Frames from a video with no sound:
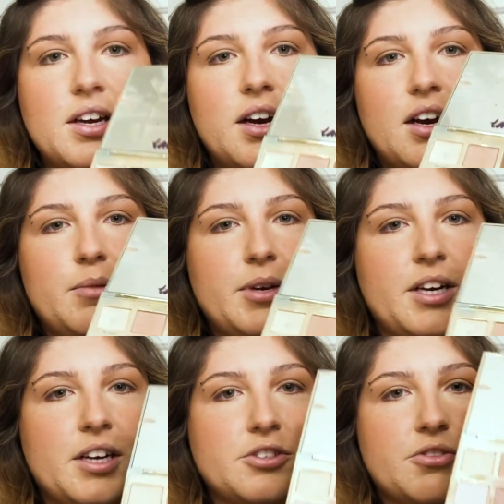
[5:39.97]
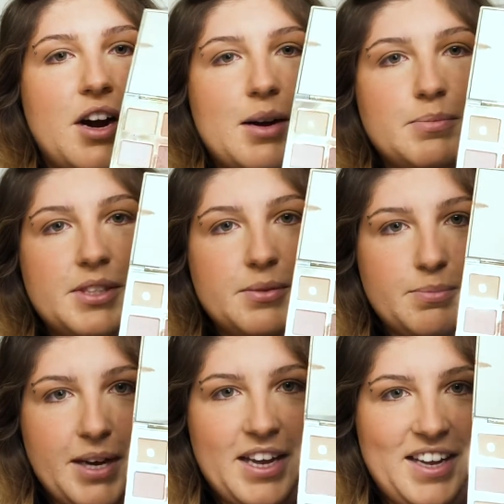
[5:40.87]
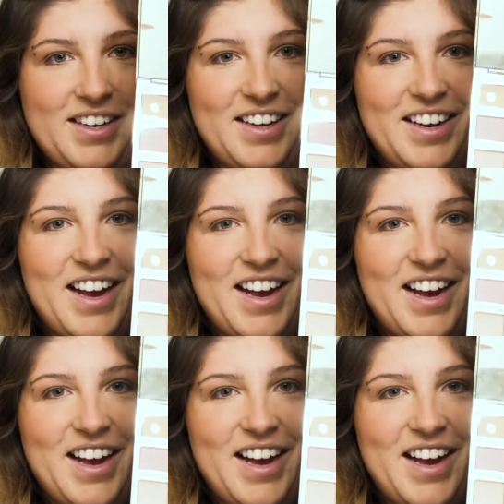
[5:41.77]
It got dropped, but